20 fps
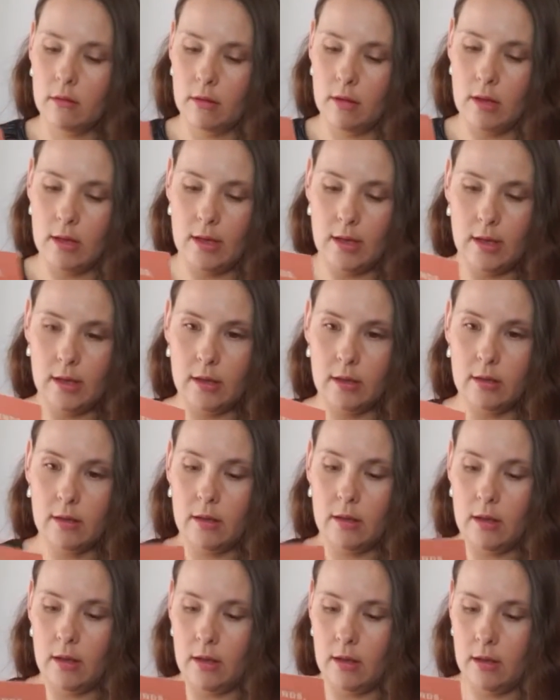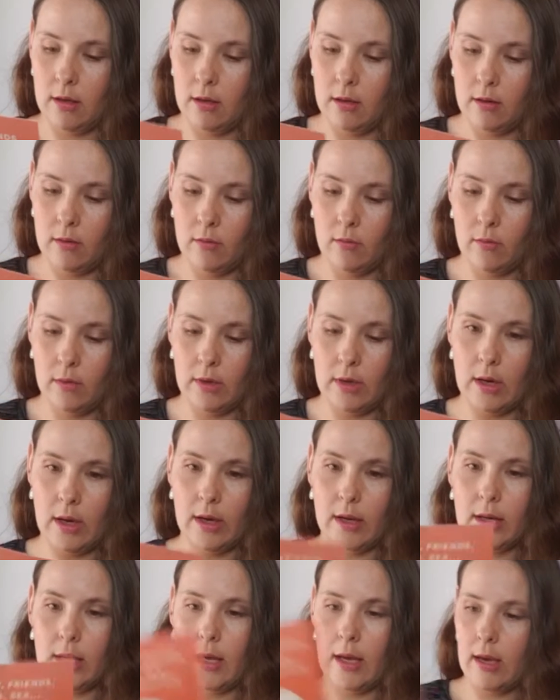And we
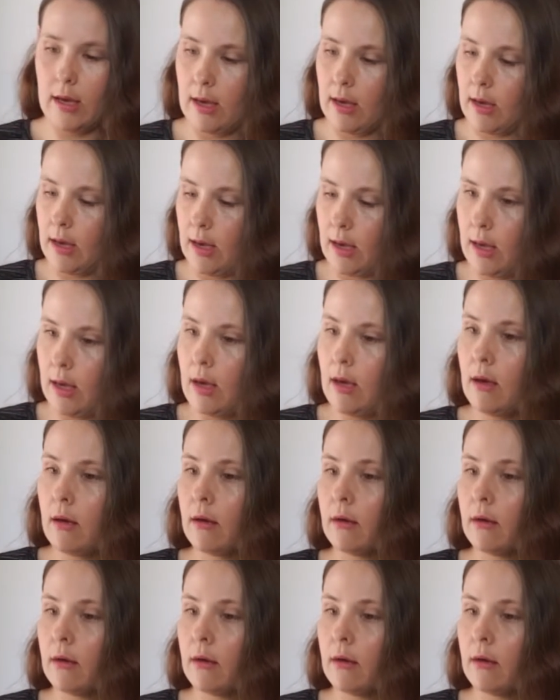got a